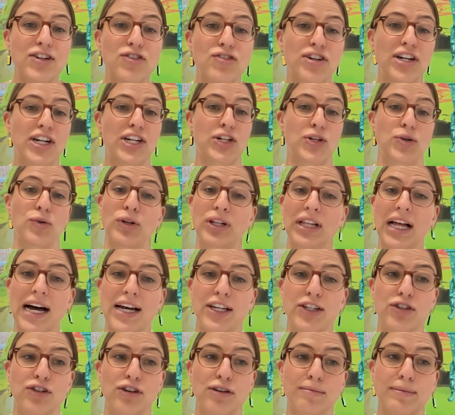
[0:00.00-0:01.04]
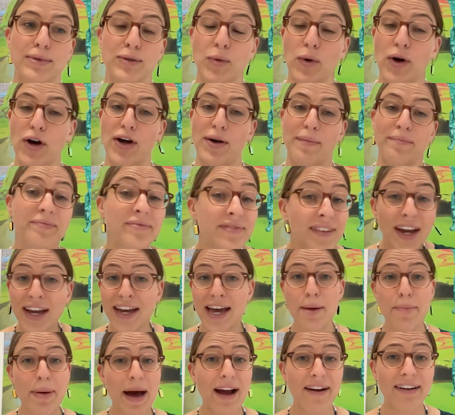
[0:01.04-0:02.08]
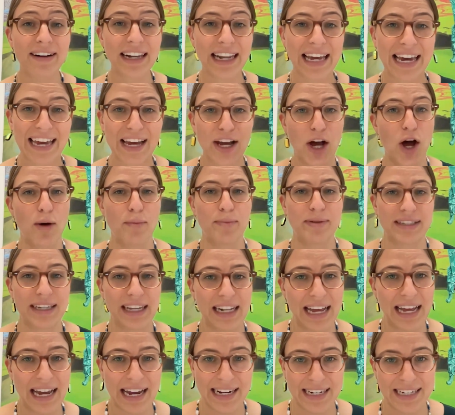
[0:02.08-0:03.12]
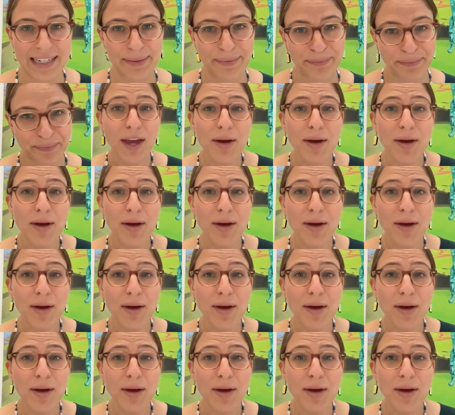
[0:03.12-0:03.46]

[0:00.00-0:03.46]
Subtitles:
traditional classrooms were apparently obsolete.